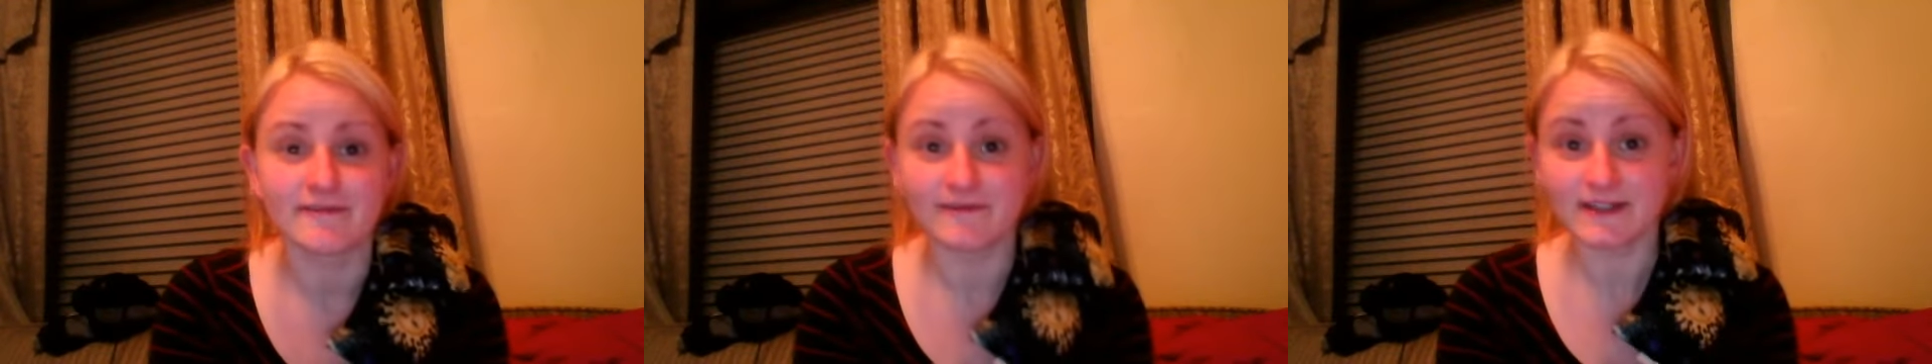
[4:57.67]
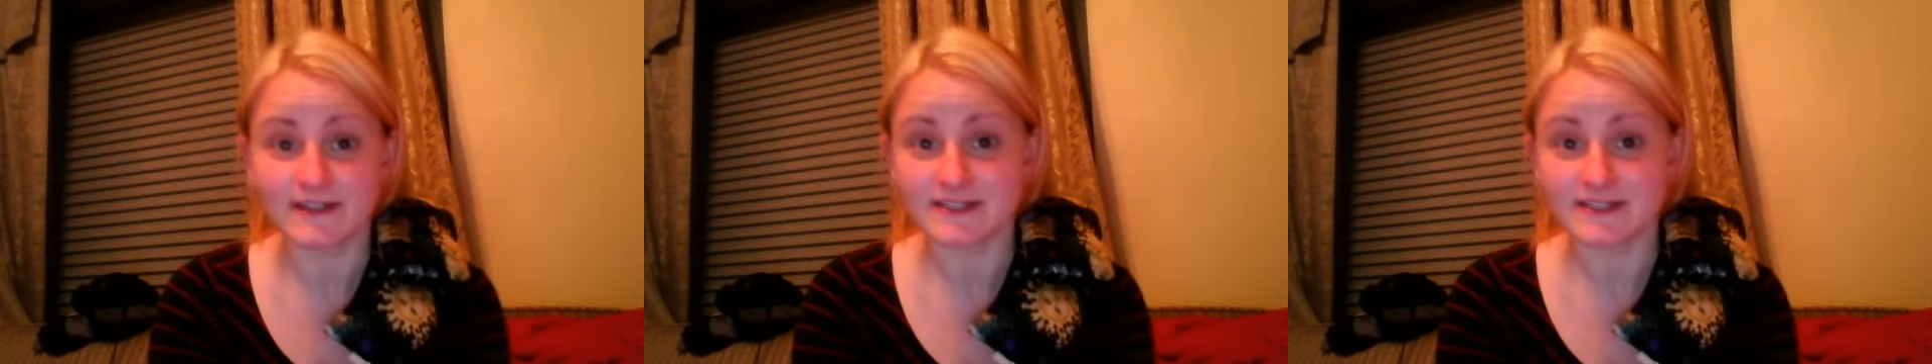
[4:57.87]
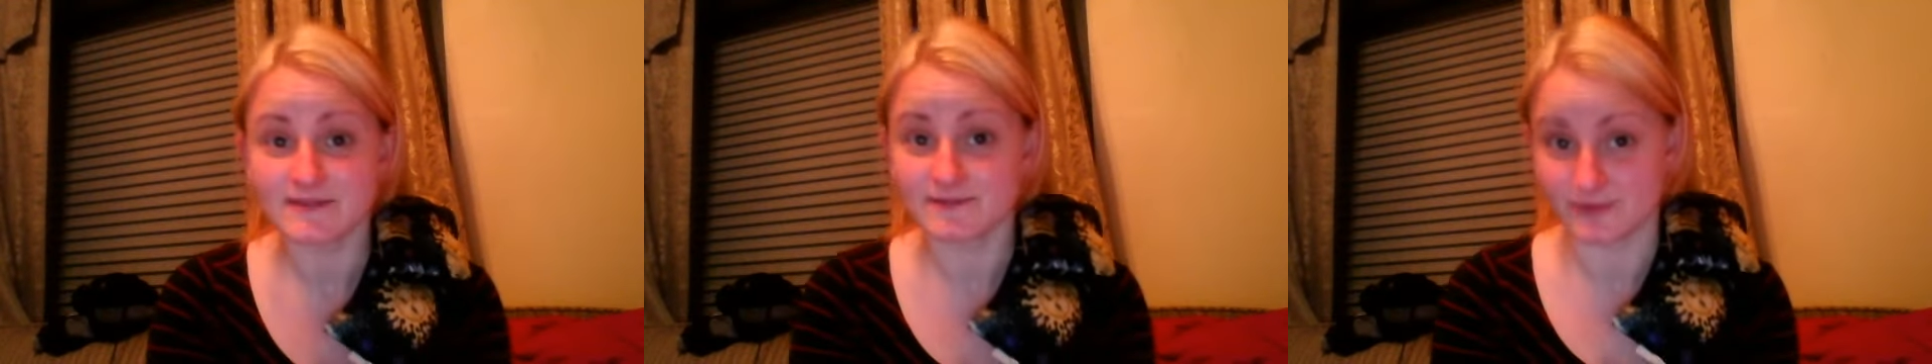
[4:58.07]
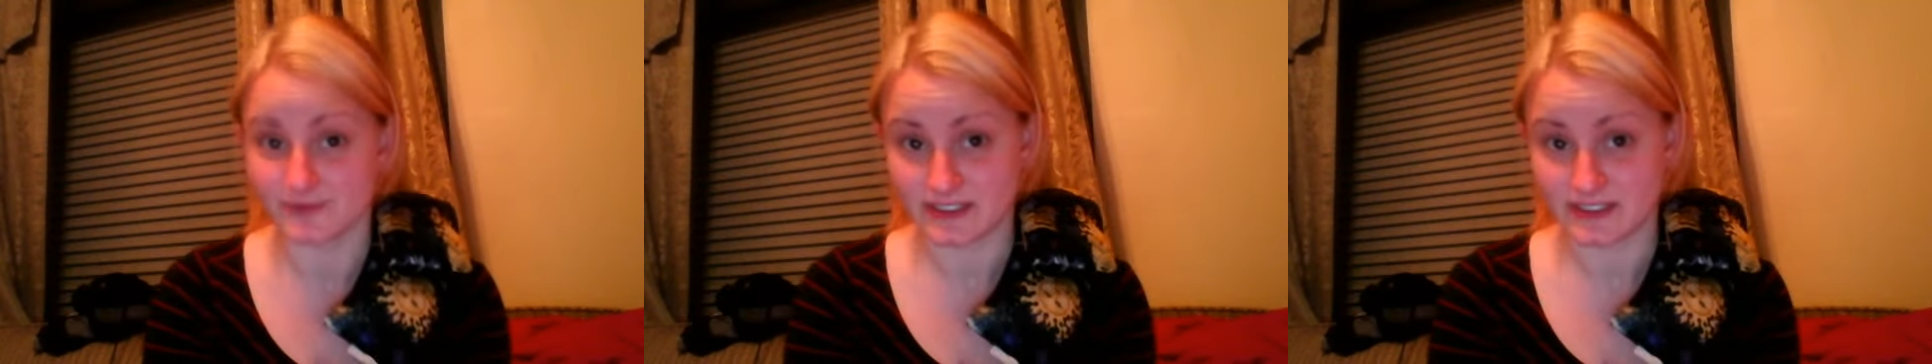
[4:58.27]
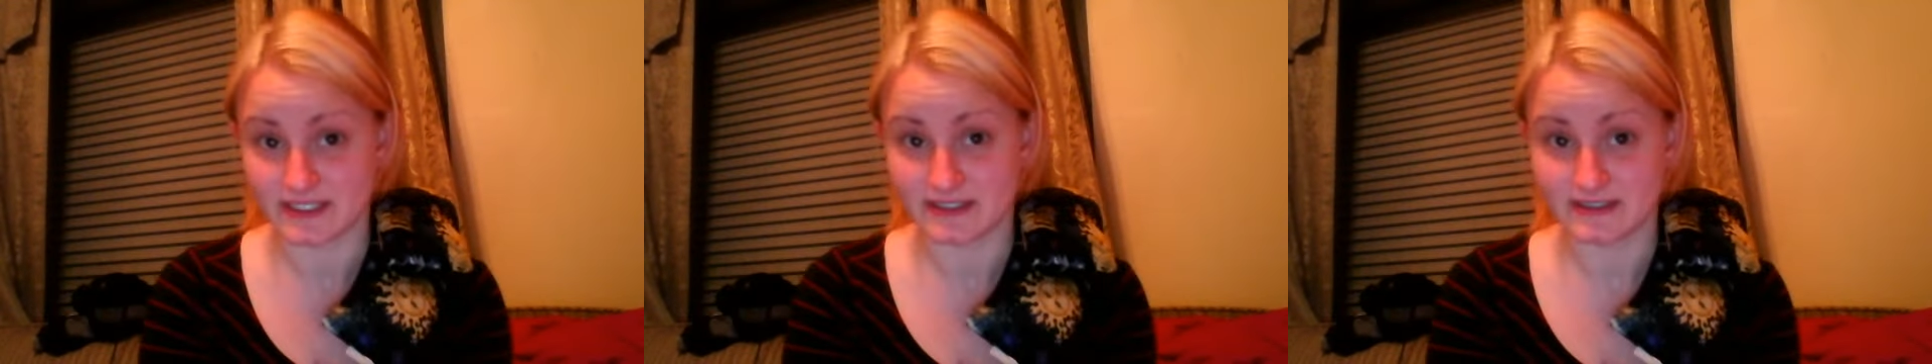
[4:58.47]

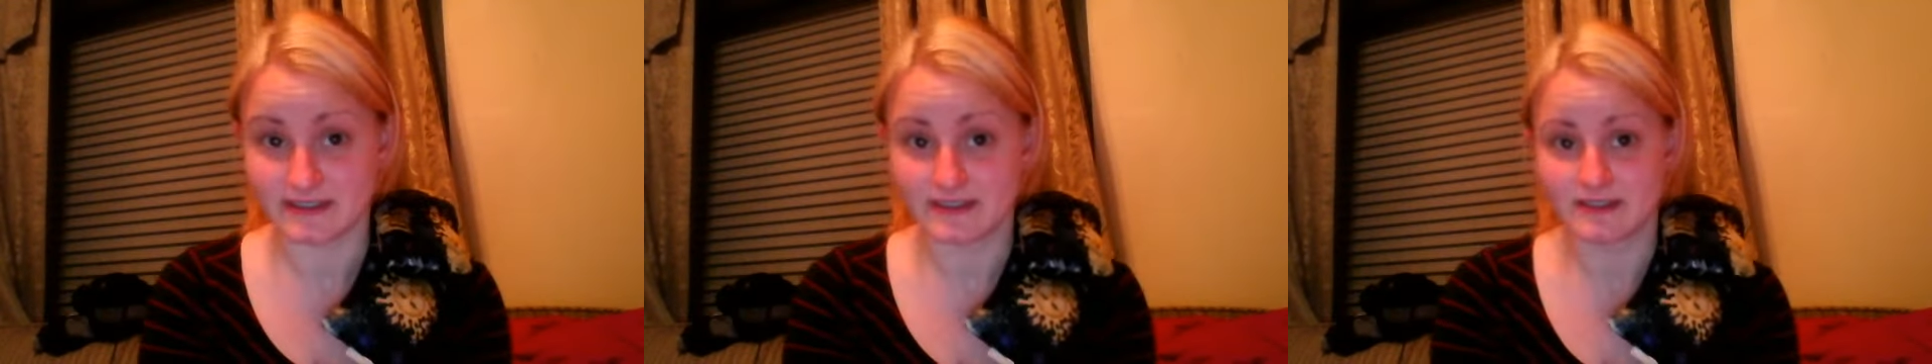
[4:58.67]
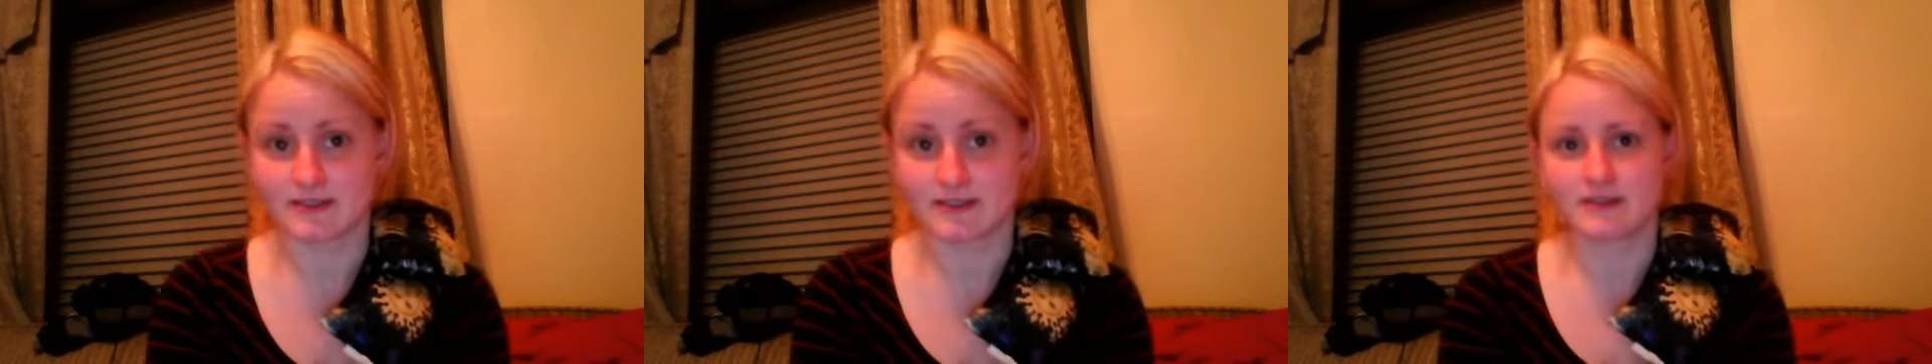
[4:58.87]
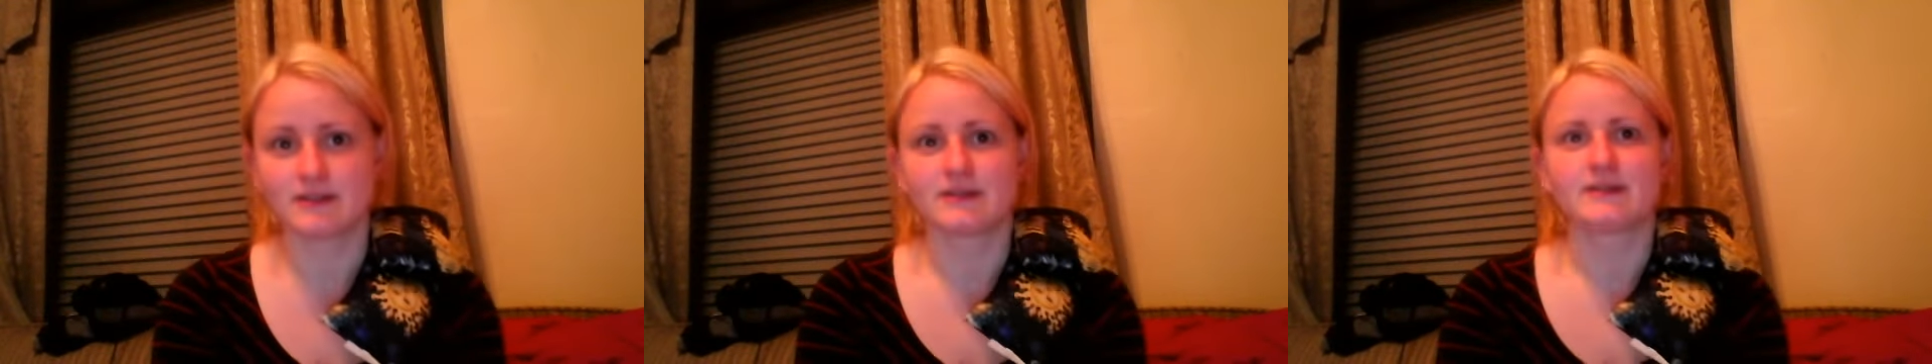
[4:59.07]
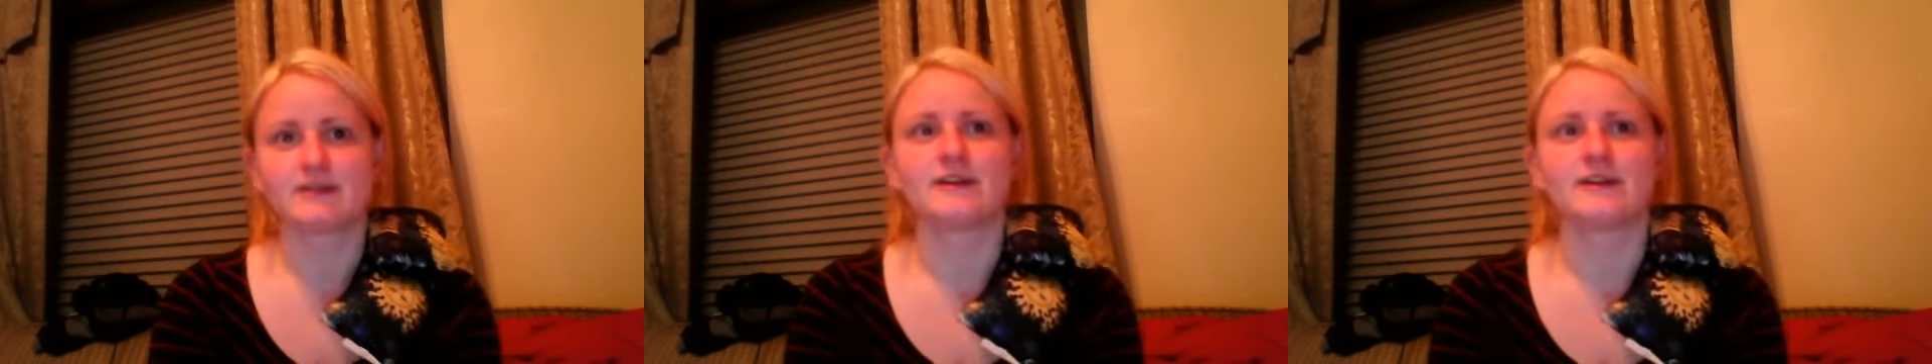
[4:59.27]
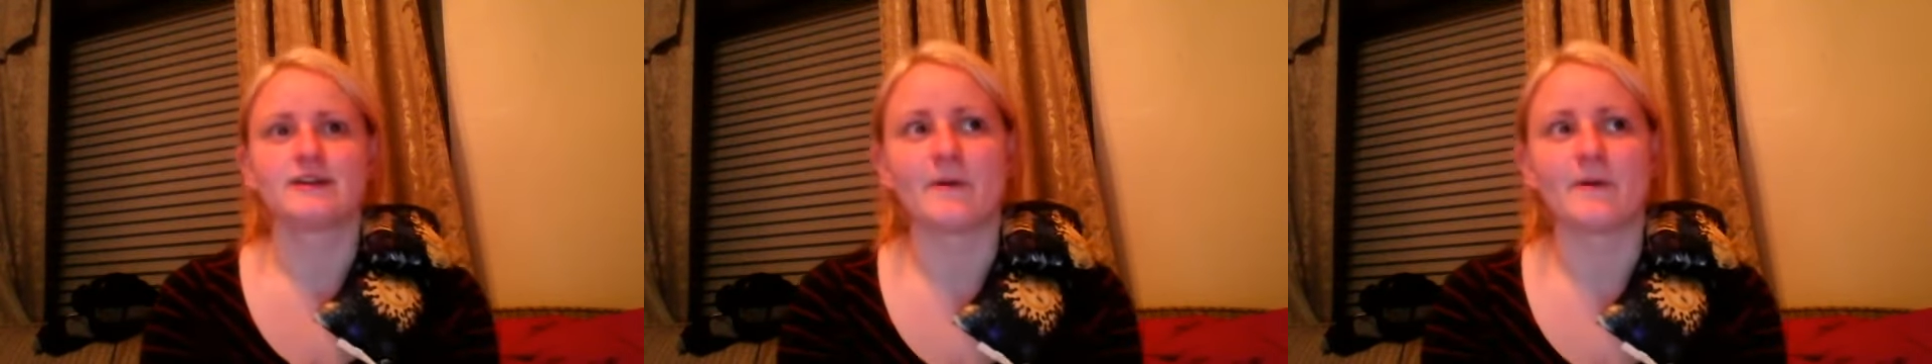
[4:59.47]
Fitfoot
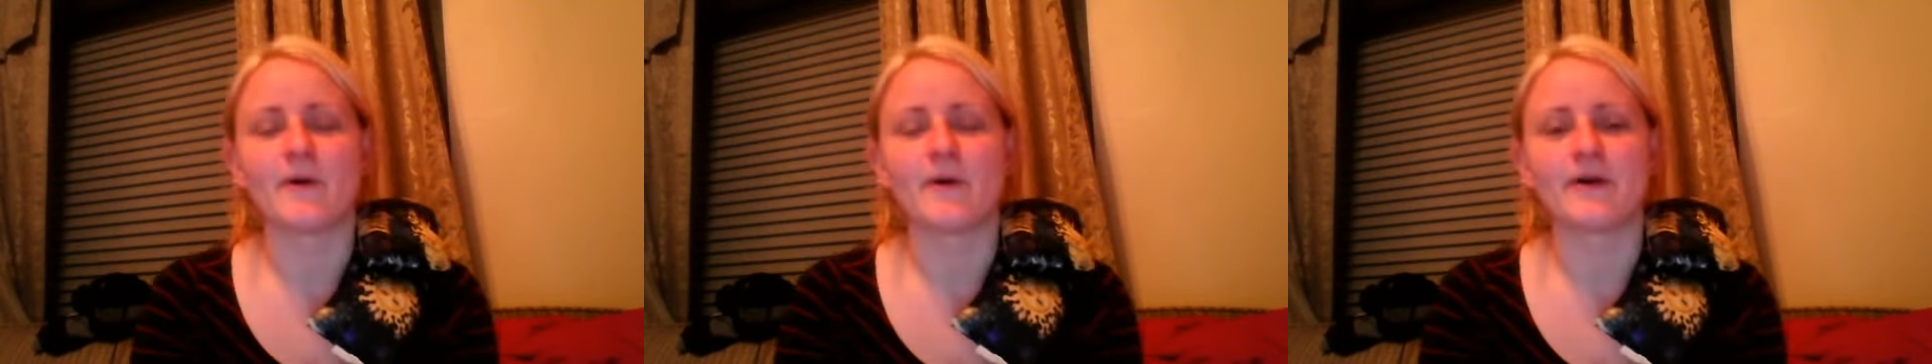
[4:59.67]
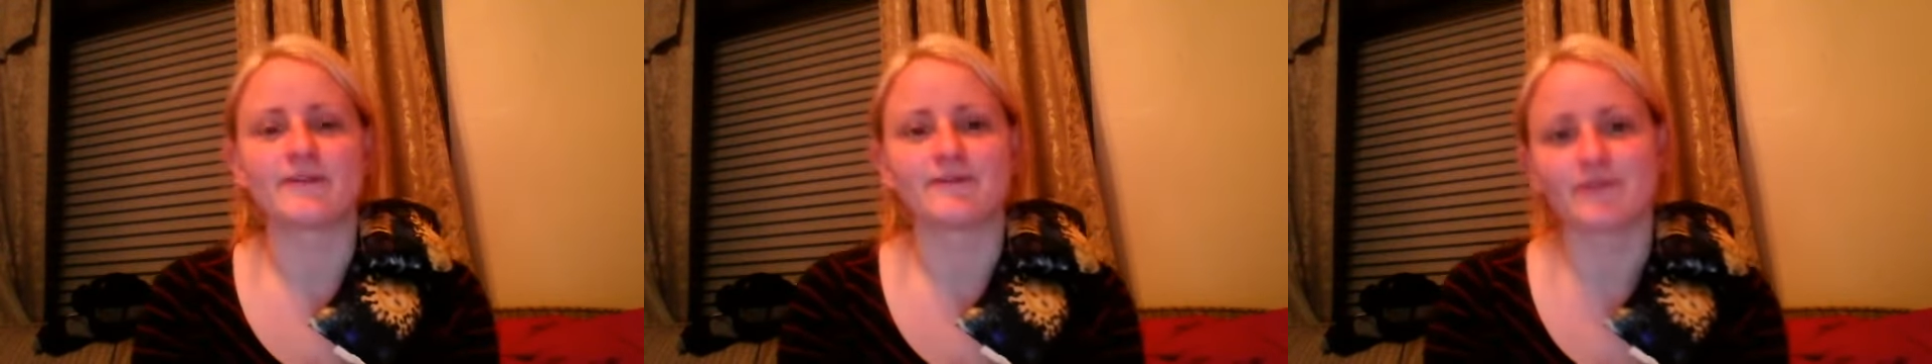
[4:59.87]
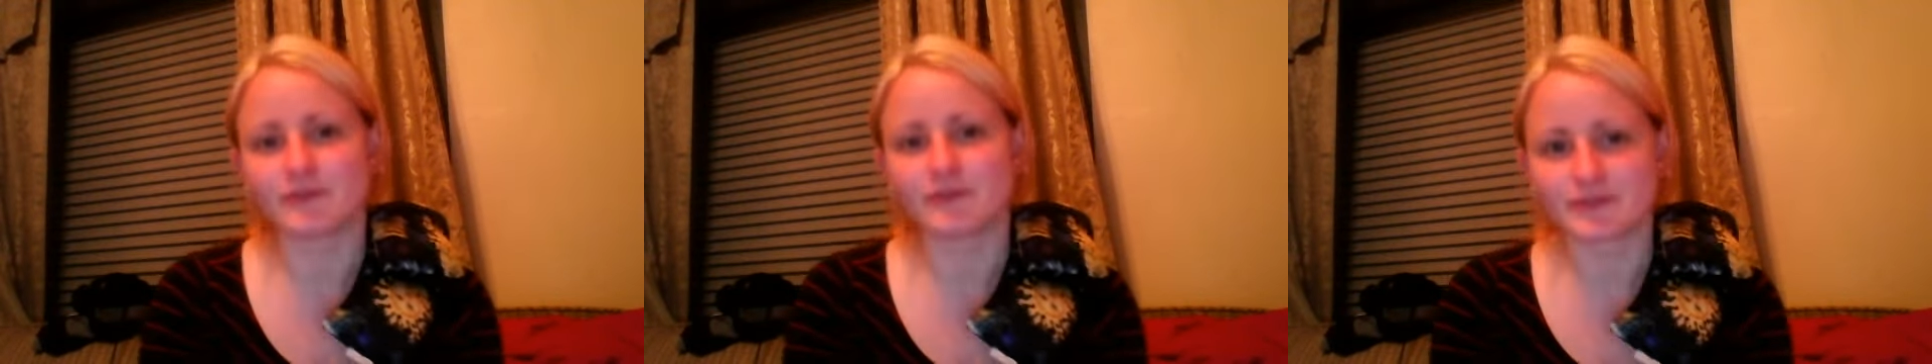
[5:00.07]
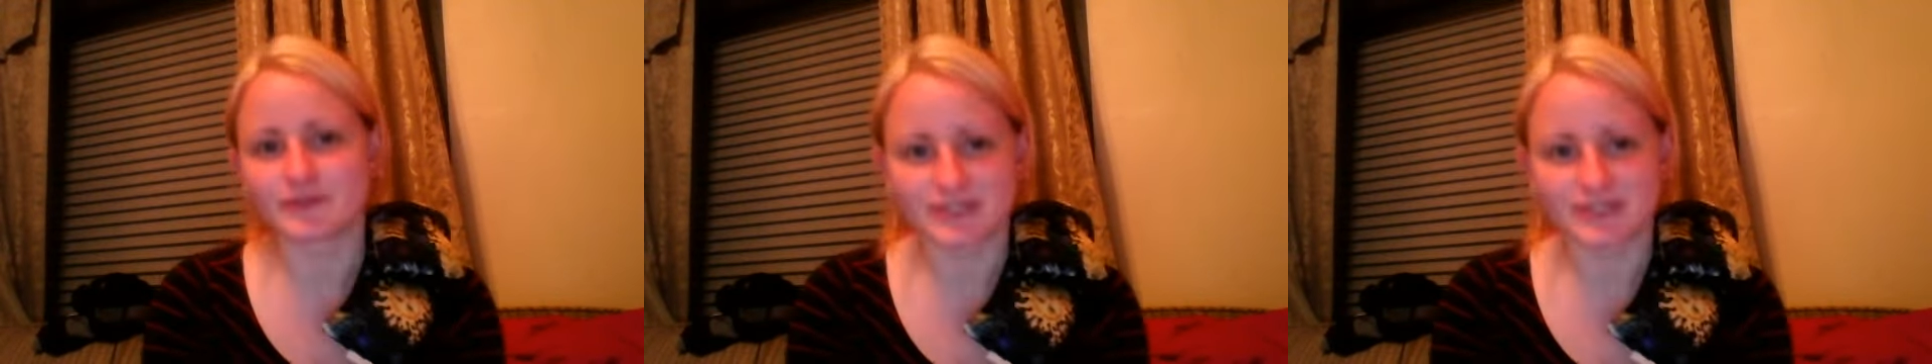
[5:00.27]
on Fullerton